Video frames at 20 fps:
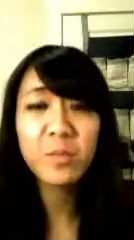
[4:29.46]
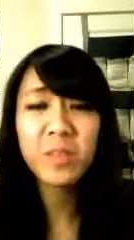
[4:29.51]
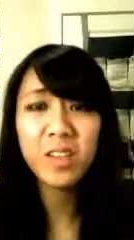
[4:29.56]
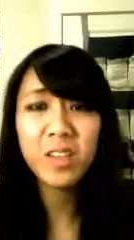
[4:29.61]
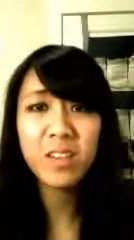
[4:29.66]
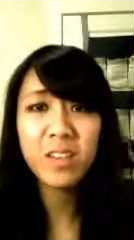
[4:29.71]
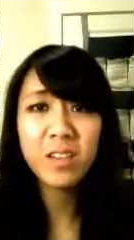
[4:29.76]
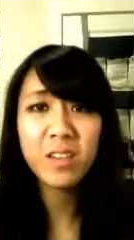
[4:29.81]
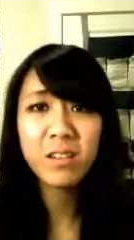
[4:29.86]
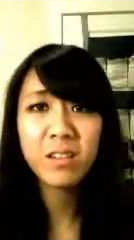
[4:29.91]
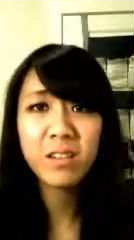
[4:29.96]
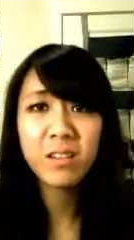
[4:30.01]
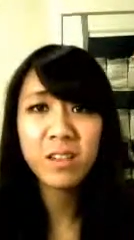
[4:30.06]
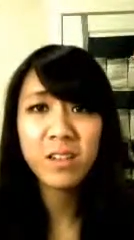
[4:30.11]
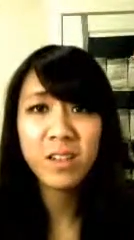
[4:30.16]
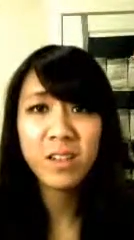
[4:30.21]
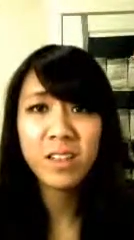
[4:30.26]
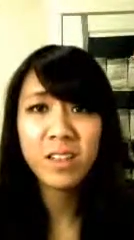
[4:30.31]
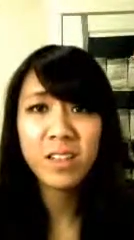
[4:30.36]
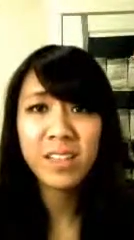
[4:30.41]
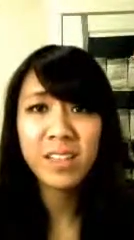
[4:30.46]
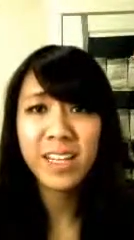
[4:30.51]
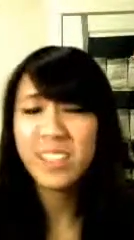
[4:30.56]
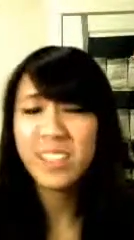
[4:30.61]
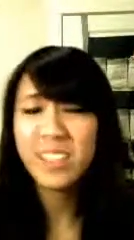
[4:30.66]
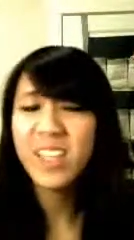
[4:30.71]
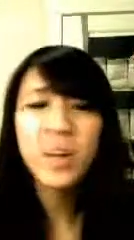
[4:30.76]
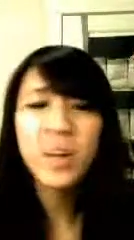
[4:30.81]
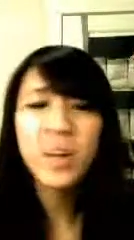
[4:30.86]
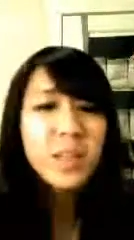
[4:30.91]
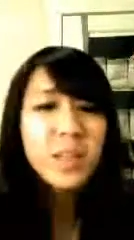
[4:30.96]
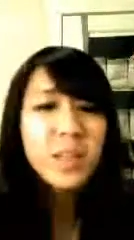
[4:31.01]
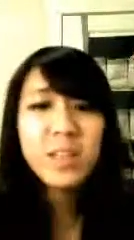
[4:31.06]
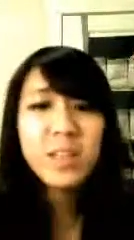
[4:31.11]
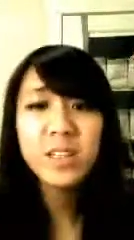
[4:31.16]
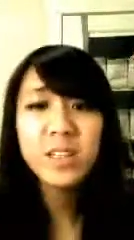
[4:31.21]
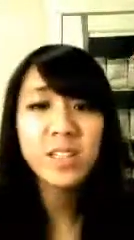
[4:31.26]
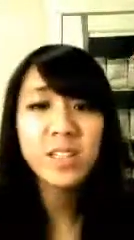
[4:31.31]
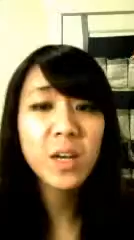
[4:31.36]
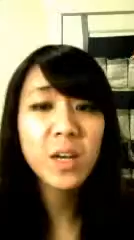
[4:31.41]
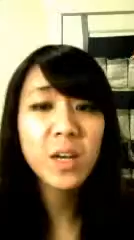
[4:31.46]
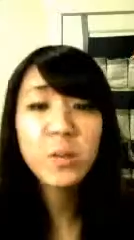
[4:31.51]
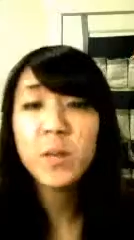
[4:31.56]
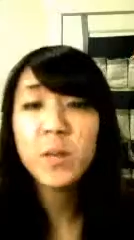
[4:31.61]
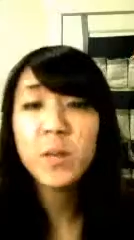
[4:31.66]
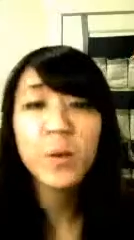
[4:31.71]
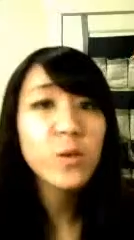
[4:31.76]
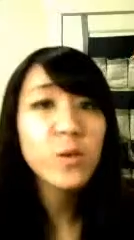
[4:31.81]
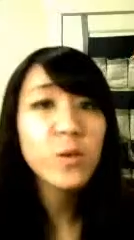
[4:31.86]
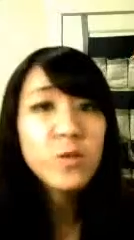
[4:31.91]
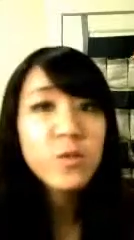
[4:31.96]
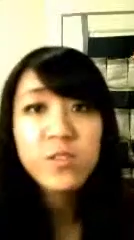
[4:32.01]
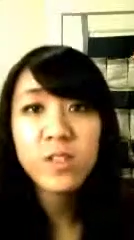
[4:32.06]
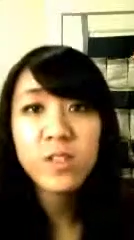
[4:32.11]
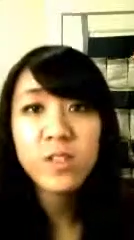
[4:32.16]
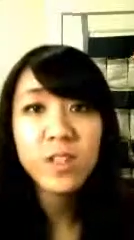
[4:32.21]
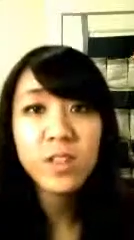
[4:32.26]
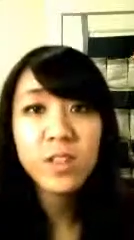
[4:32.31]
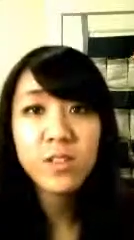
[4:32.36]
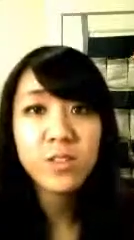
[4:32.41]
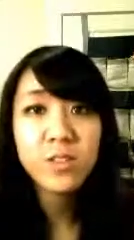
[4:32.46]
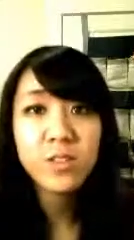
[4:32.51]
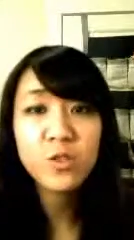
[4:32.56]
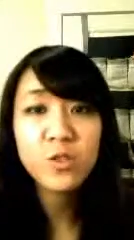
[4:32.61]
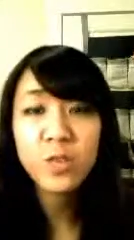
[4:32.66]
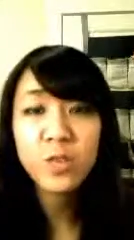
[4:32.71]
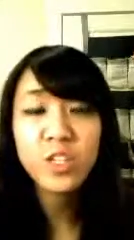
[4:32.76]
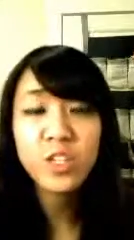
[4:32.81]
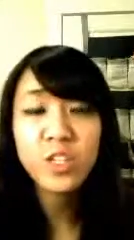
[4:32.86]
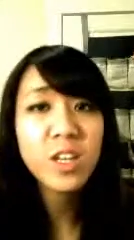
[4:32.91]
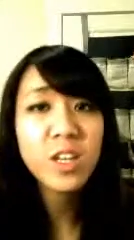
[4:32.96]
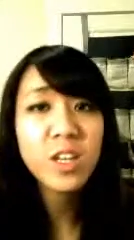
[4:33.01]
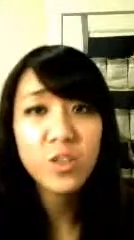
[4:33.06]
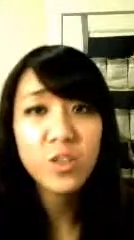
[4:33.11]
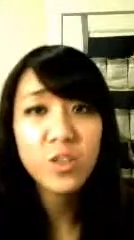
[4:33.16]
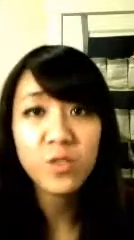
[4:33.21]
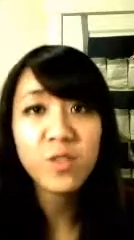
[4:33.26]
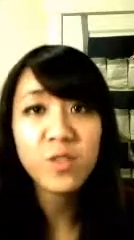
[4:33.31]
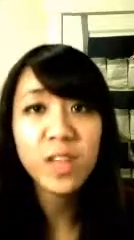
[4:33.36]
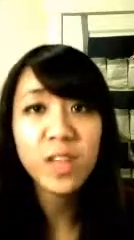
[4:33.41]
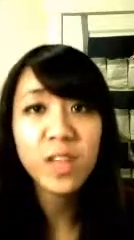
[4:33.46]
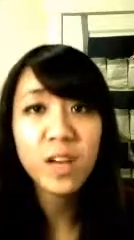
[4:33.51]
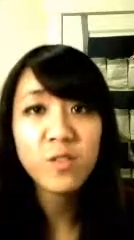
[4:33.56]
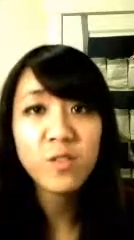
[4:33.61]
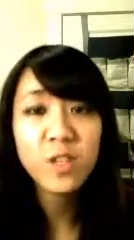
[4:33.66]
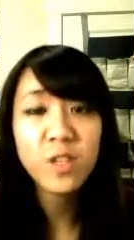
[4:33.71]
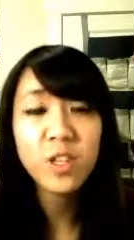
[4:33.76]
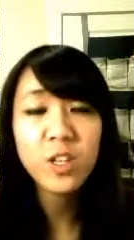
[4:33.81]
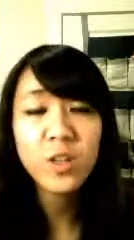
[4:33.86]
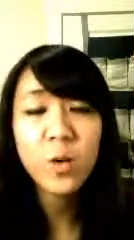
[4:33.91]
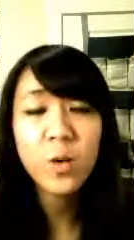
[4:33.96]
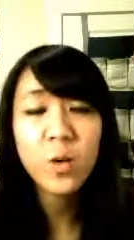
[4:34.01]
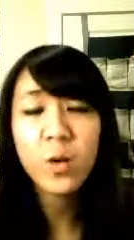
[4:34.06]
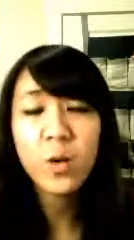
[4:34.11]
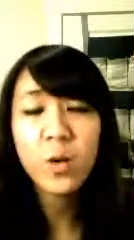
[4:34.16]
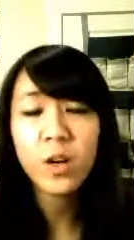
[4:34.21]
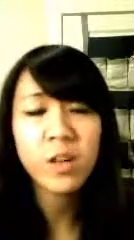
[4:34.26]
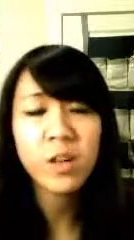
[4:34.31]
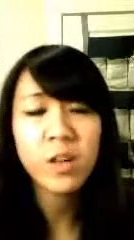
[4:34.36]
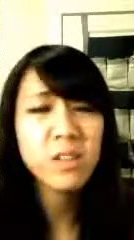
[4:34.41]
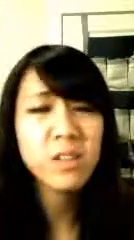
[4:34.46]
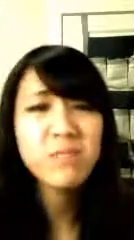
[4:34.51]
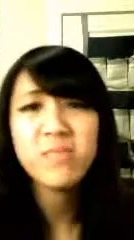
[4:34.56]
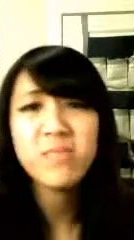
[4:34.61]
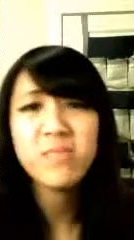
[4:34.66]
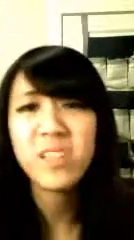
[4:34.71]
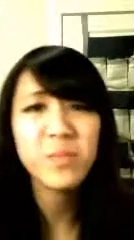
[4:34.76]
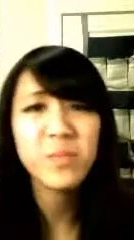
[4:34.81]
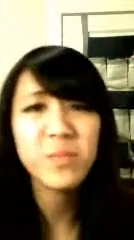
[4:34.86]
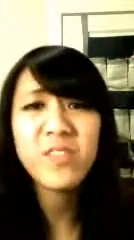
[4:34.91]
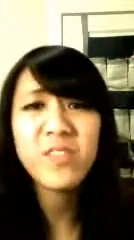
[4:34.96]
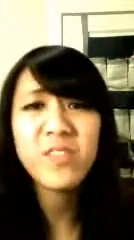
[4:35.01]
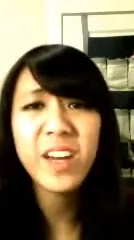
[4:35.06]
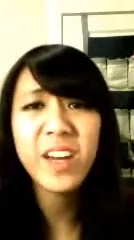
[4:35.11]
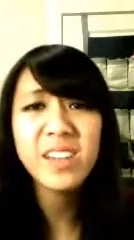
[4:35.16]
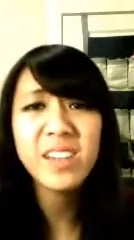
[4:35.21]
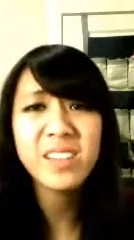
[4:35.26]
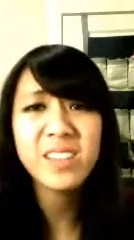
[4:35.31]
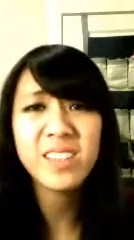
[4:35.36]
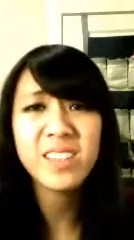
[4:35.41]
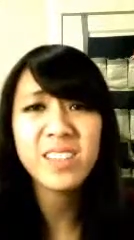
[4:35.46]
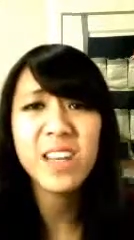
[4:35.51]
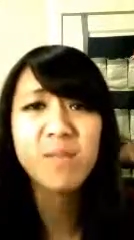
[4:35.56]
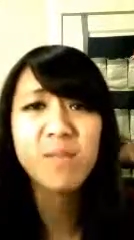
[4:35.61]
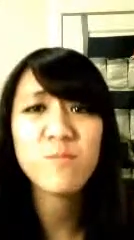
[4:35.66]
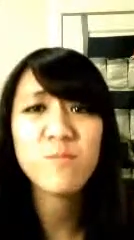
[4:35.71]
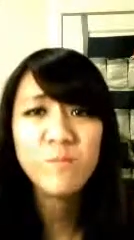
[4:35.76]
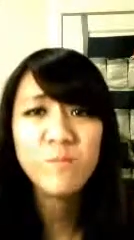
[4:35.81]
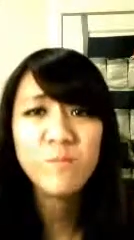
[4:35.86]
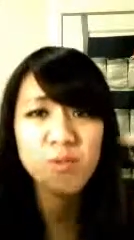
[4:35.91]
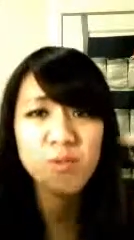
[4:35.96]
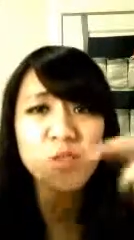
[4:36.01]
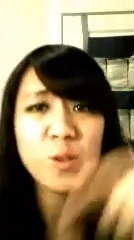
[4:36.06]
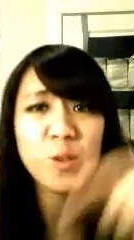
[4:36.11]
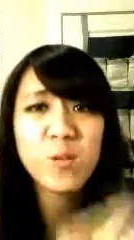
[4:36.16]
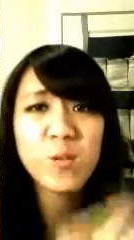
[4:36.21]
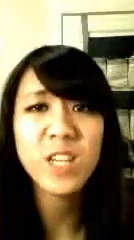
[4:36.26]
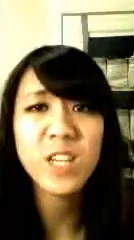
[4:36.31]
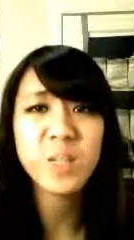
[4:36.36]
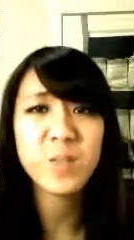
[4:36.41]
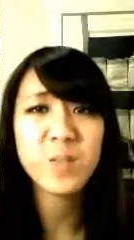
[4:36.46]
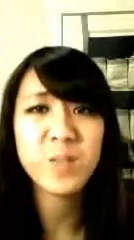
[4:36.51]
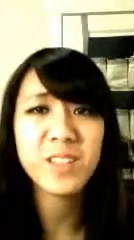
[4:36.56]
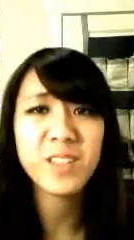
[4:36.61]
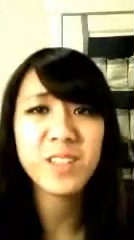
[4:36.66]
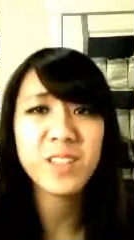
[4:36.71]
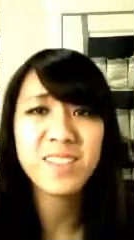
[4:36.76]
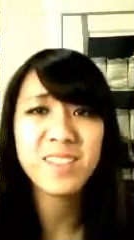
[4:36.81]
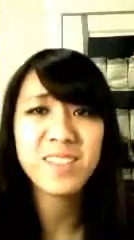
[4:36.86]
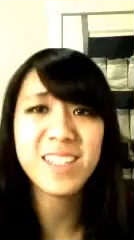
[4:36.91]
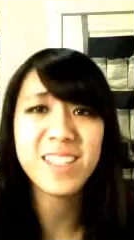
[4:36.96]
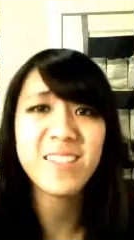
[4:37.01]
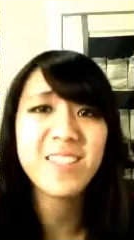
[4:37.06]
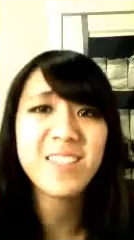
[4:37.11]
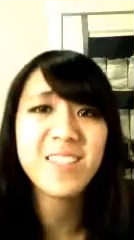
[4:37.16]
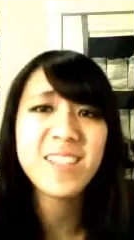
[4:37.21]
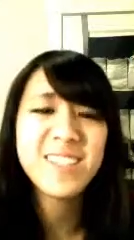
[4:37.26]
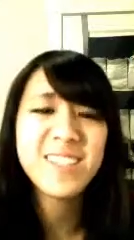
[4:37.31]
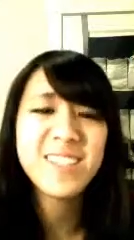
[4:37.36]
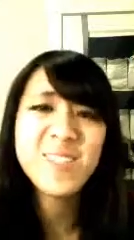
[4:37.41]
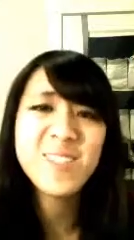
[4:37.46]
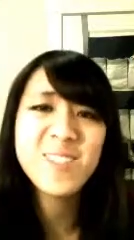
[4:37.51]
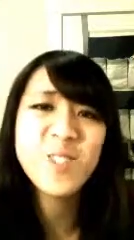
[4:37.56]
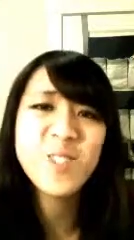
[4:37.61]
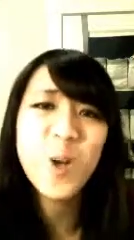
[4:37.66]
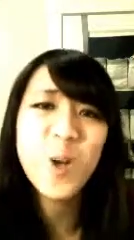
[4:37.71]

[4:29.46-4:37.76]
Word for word: giving me like tell me tell me about your situation that you've encountered or give me advice because I'm so desperately in need of it.